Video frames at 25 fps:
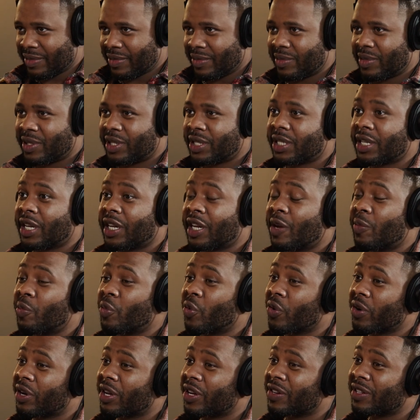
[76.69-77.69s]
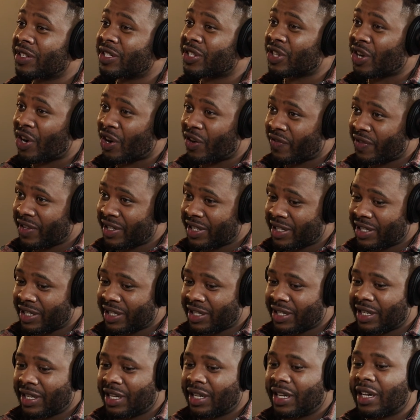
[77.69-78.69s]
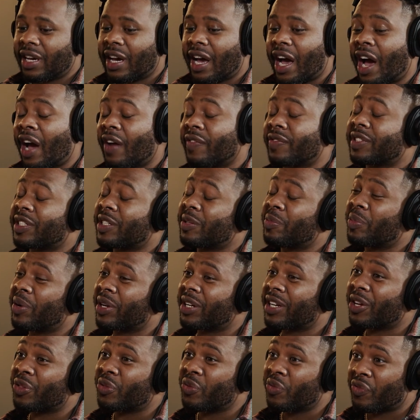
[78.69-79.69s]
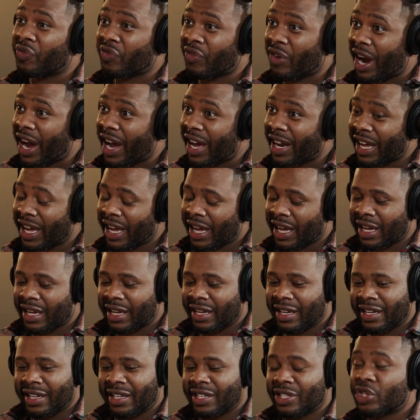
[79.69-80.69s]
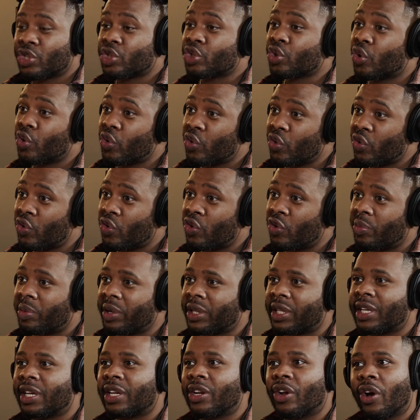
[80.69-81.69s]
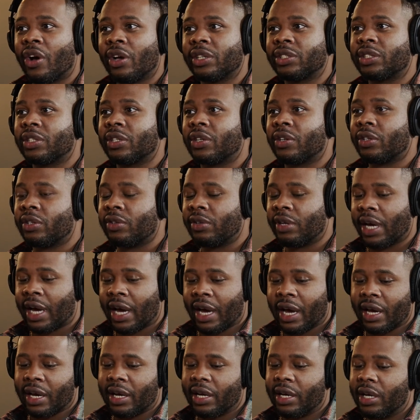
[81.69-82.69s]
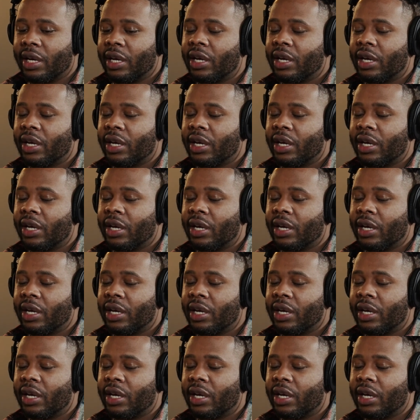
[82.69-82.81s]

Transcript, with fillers: Sunday morning service, obviously Monday through Friday, school, but then also you got